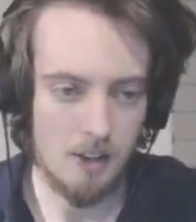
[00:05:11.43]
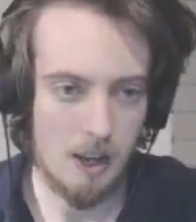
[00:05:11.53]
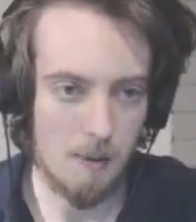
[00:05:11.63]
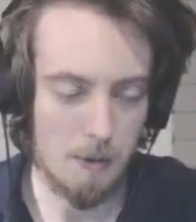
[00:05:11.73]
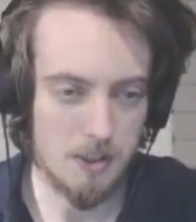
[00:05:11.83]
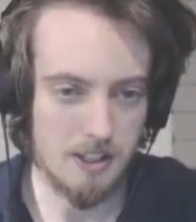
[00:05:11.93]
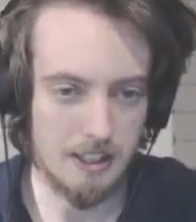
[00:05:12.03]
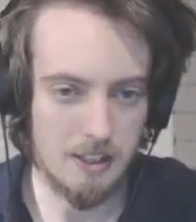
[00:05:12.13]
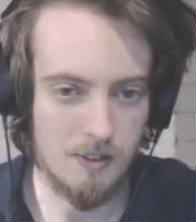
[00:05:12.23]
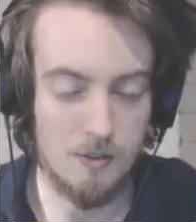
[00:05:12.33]
Most
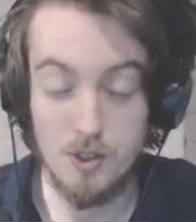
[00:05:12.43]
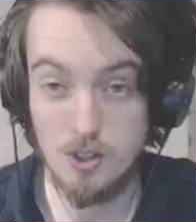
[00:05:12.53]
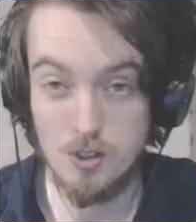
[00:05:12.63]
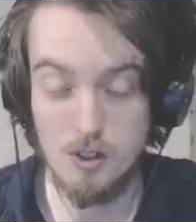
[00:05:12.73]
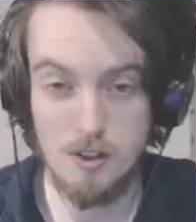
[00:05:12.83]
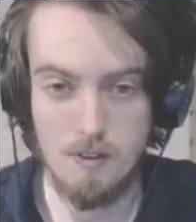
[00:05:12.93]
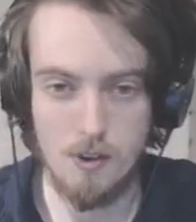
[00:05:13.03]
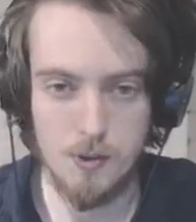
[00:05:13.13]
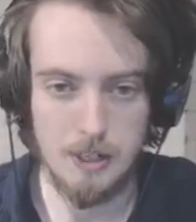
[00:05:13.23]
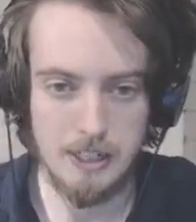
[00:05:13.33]
likely if you've just joined in the
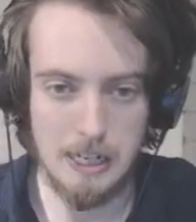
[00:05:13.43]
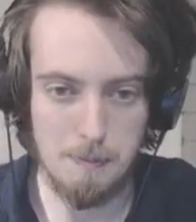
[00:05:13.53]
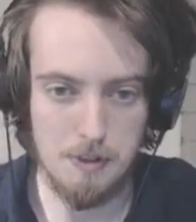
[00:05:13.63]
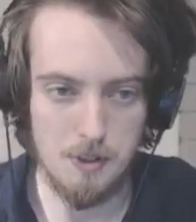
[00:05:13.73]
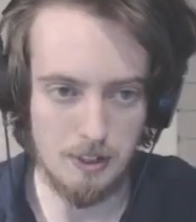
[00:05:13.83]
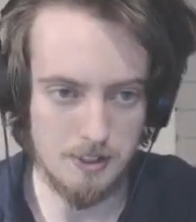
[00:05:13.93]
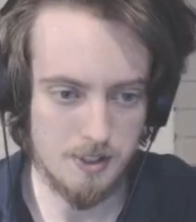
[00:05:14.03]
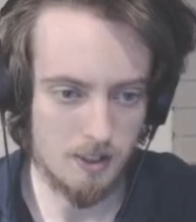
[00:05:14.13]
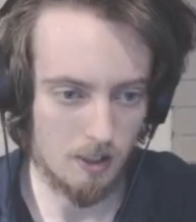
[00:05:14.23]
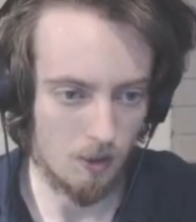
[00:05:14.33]
Roll20 game and doing
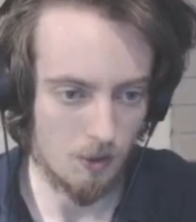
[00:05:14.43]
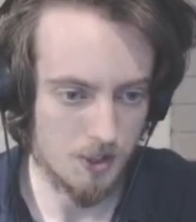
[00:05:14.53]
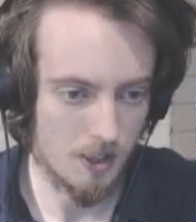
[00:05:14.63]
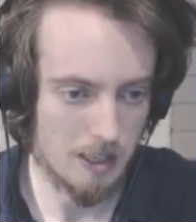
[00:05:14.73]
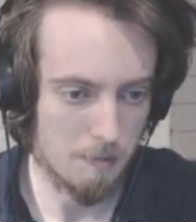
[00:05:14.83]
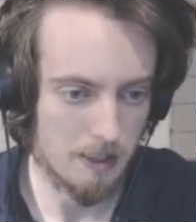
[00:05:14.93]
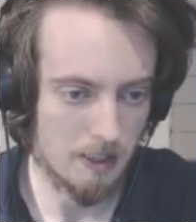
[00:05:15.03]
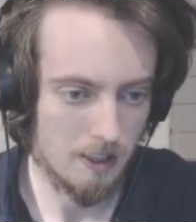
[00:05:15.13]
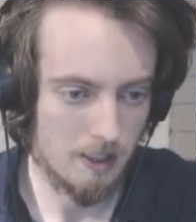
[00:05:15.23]
this alongside me.